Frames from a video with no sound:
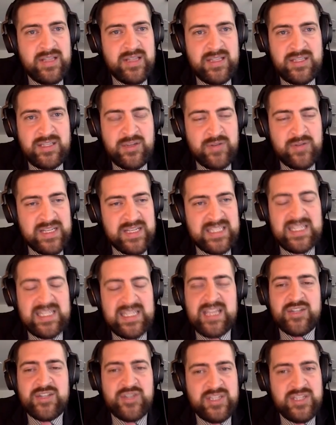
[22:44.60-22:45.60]
to an
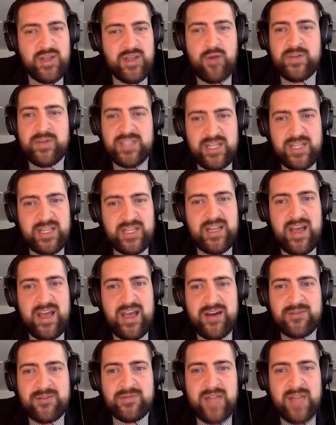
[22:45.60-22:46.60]
extent, she's always going to
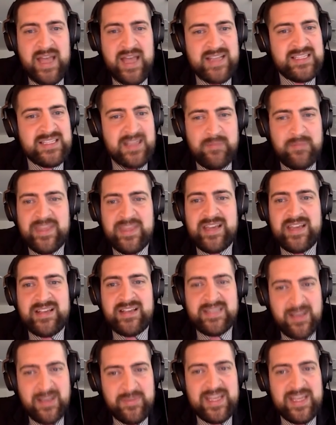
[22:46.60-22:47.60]
know, like
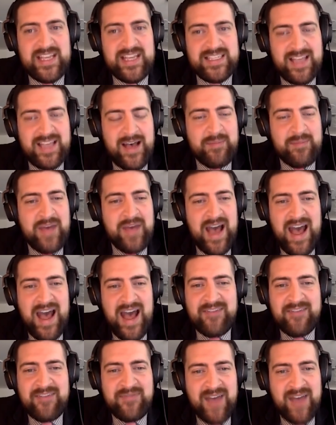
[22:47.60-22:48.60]
something is up.
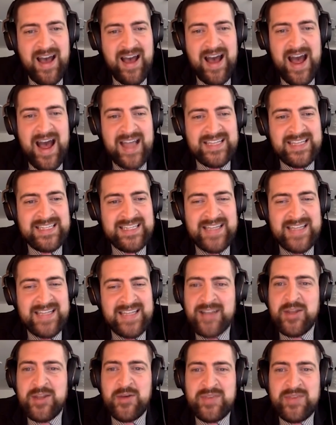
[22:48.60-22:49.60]
I did
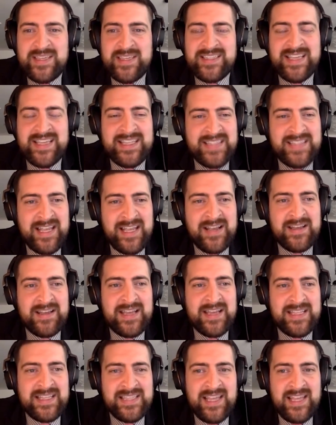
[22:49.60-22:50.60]
not know this. It's like a
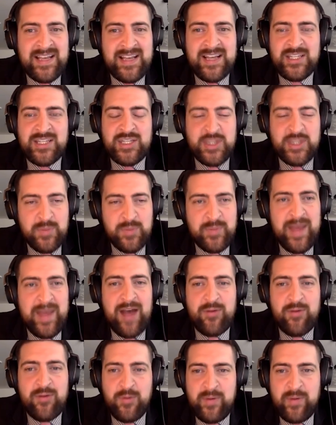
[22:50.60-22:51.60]

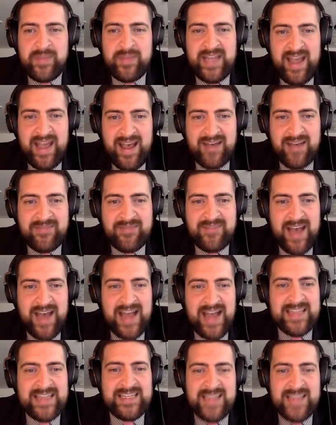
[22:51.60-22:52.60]
superpower women have.
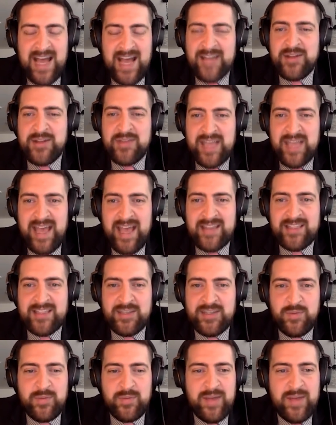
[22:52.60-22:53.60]
I did not know they had the
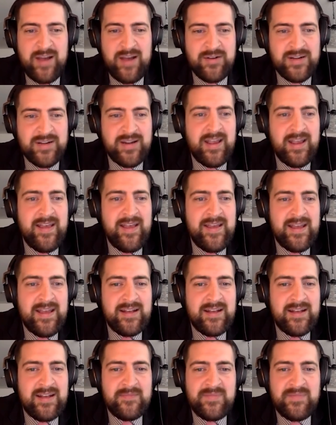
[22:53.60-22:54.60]
superpower.
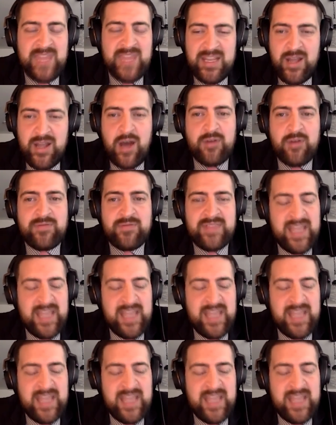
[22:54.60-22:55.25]
They know